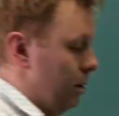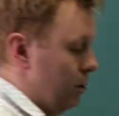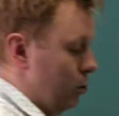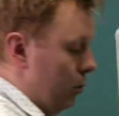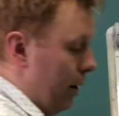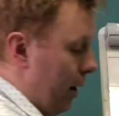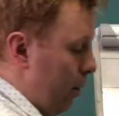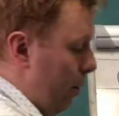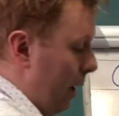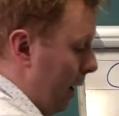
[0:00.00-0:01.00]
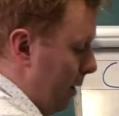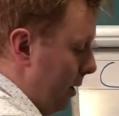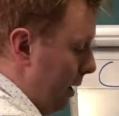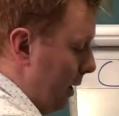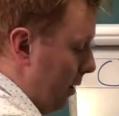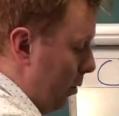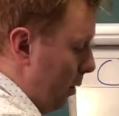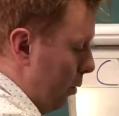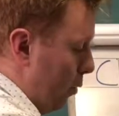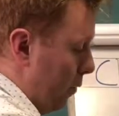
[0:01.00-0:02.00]
So now I take
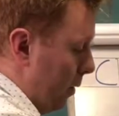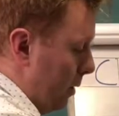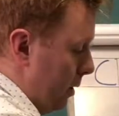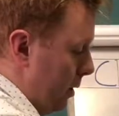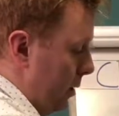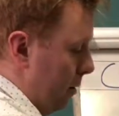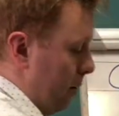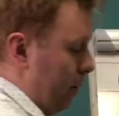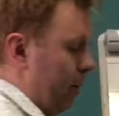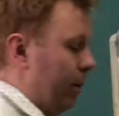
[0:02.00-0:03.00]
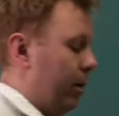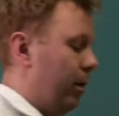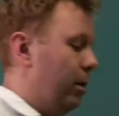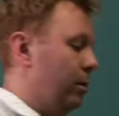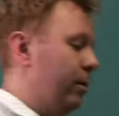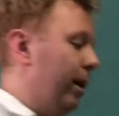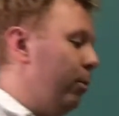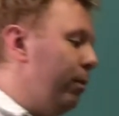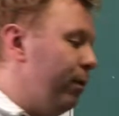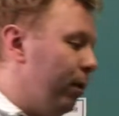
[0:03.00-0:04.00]
it over to here. Now
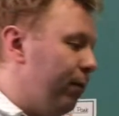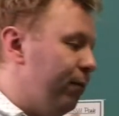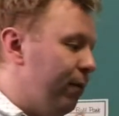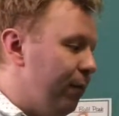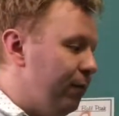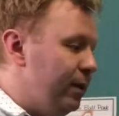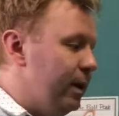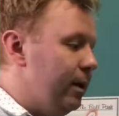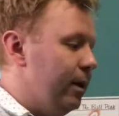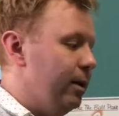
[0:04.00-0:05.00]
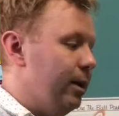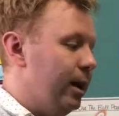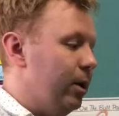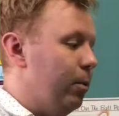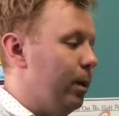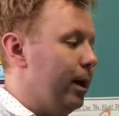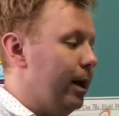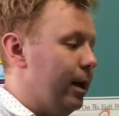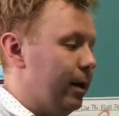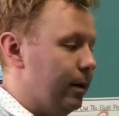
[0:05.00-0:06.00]
we've got 15 take away
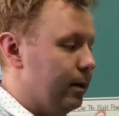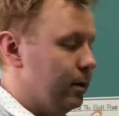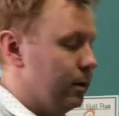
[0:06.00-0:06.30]
8.